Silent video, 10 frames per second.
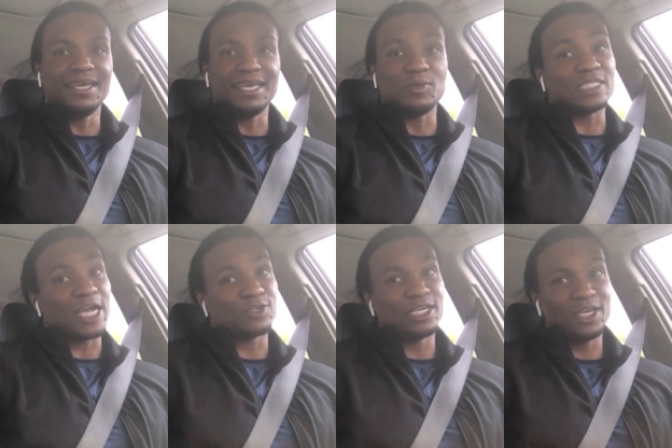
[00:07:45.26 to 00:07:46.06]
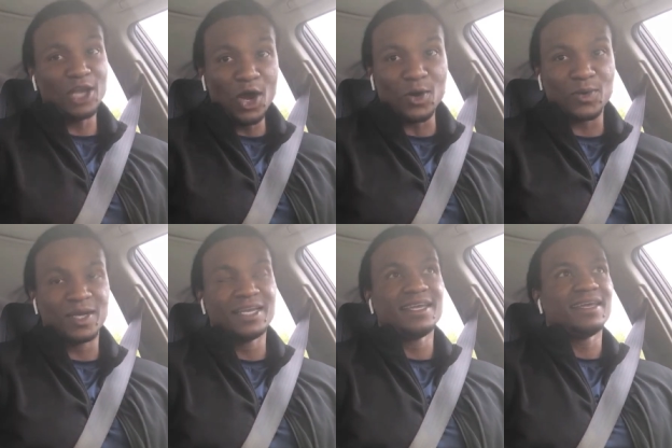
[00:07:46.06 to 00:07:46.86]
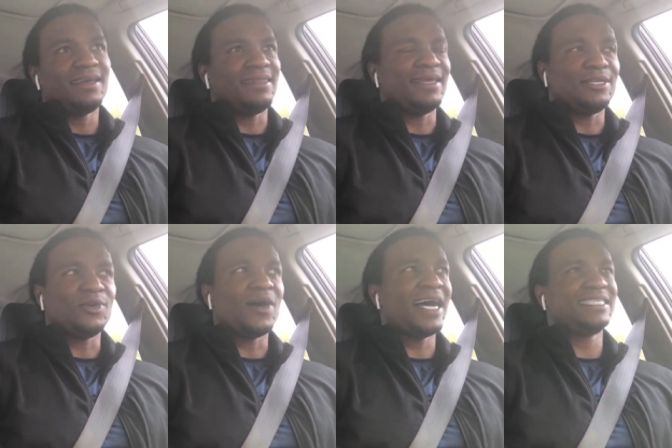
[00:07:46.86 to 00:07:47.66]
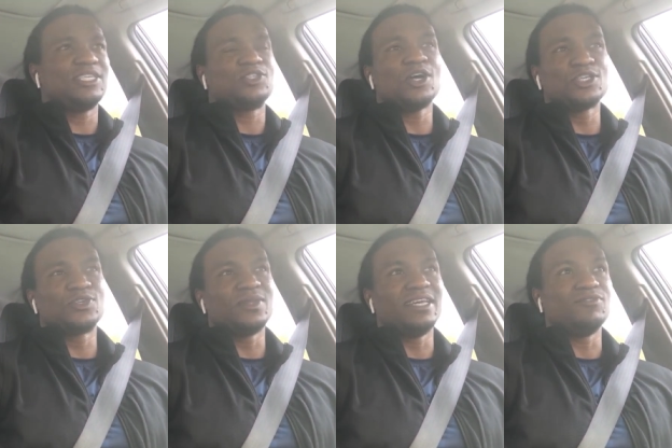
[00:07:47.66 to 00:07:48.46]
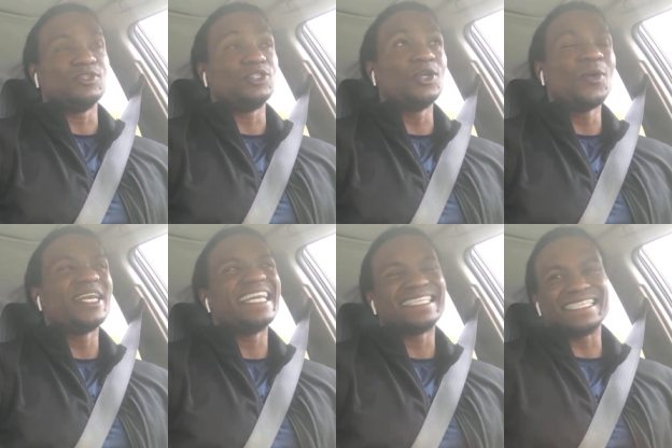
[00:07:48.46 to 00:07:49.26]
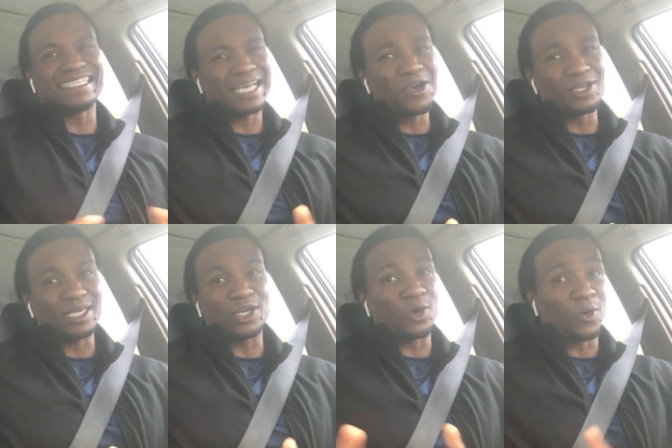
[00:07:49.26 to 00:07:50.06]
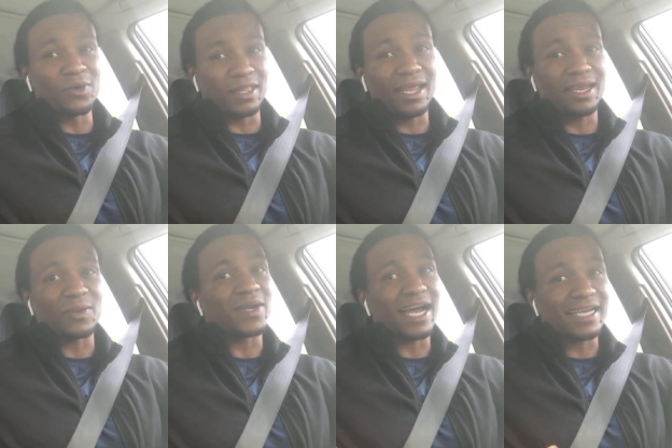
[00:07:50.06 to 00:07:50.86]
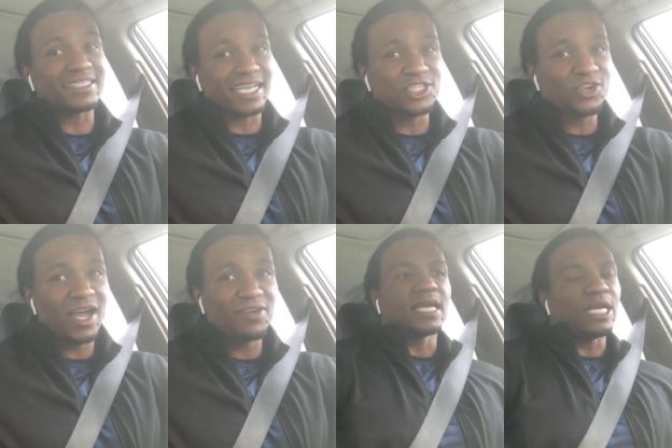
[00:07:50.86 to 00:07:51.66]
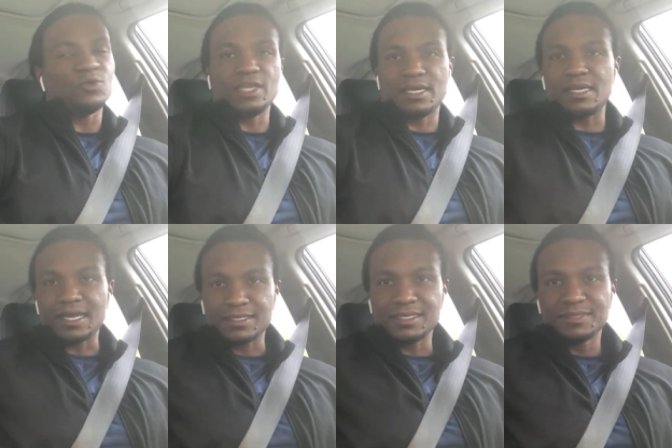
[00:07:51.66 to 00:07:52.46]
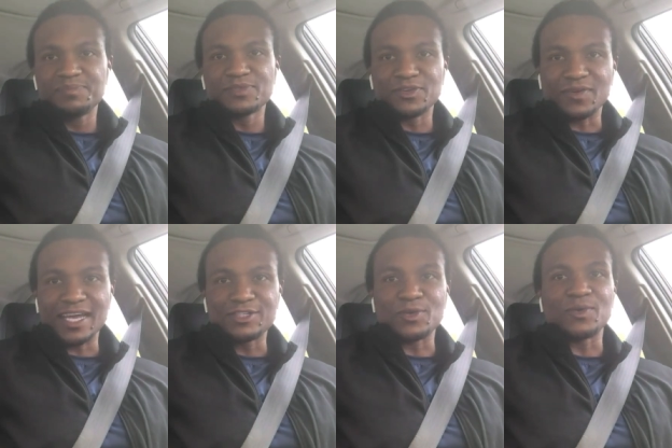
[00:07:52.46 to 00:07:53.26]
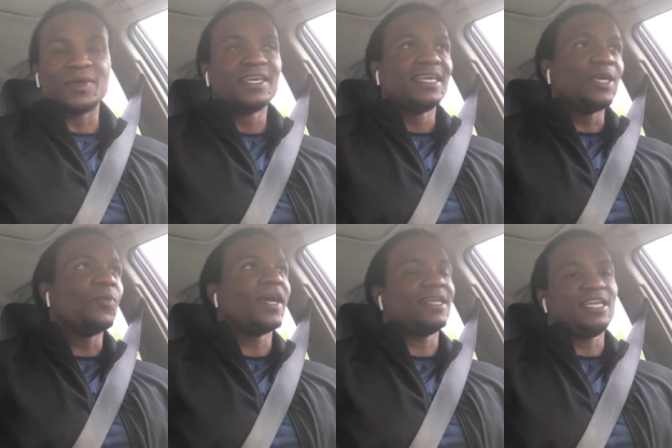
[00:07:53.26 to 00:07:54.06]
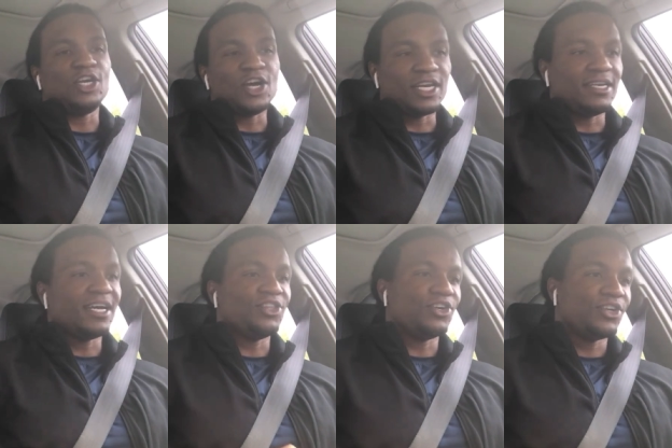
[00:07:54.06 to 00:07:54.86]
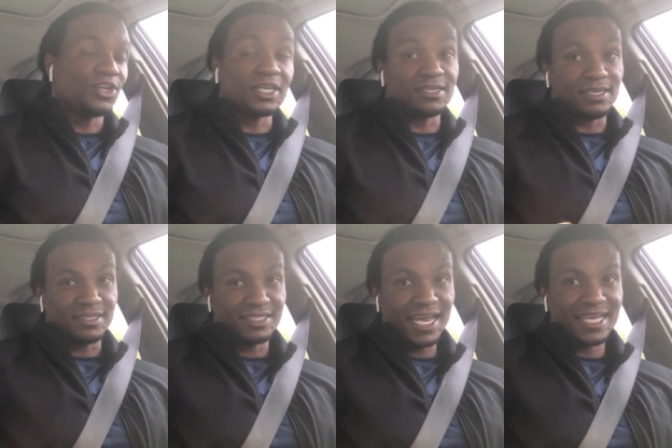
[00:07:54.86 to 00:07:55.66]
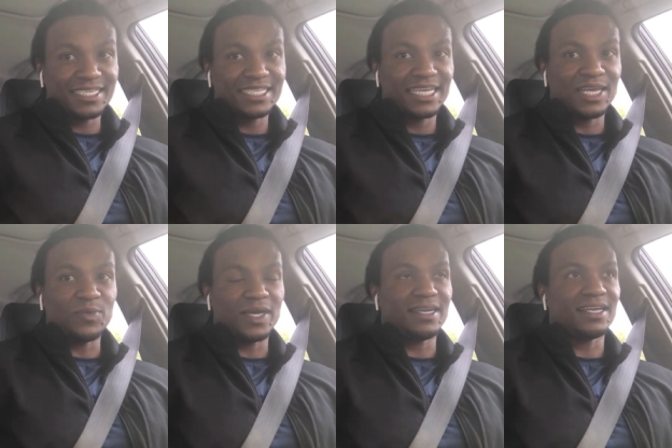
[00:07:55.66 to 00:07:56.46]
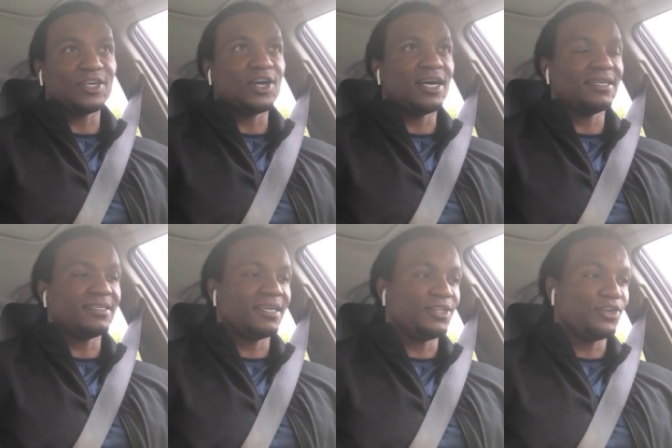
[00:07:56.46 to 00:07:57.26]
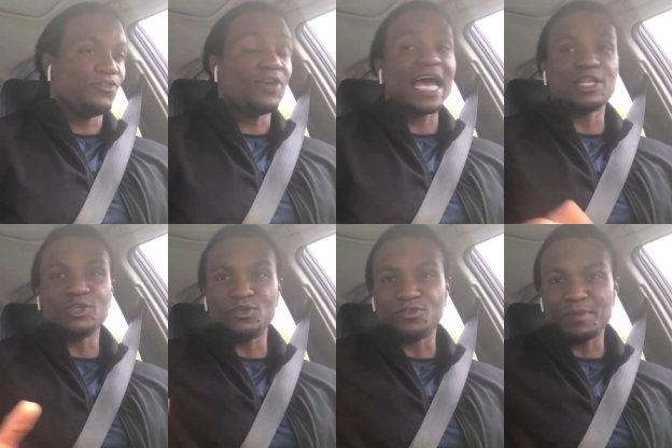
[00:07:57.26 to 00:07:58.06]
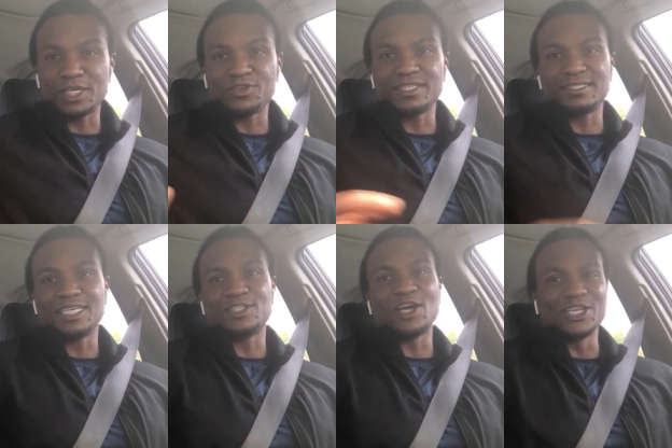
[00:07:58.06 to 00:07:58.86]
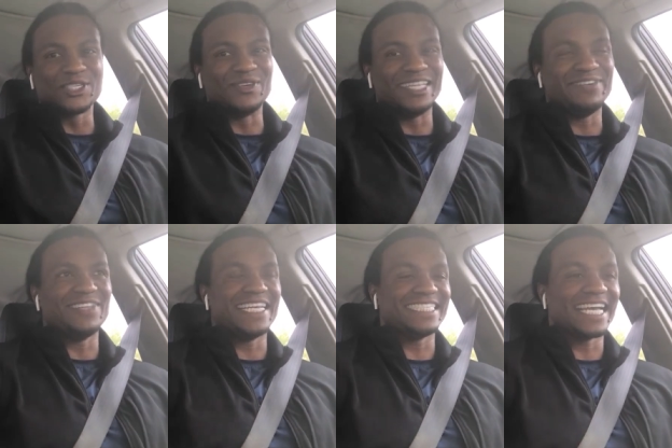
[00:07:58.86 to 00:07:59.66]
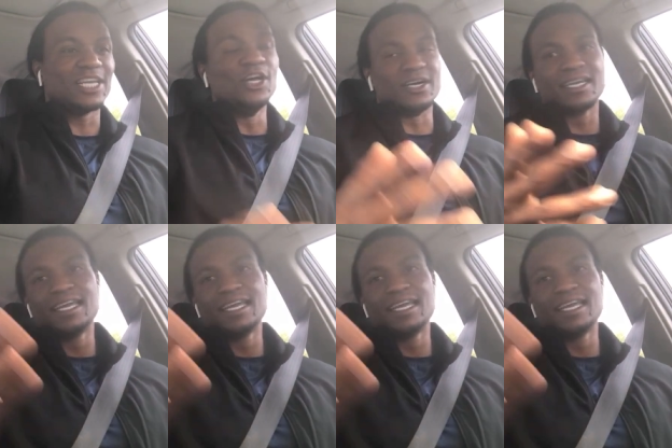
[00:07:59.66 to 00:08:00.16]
it was actually low and that your high testosterone levels don't necessarily correlate with high sex drive, I don't think he liked it, right? So he went and he got another, not another test, he went and got another value for measuring the testosterone level. And he's like, look,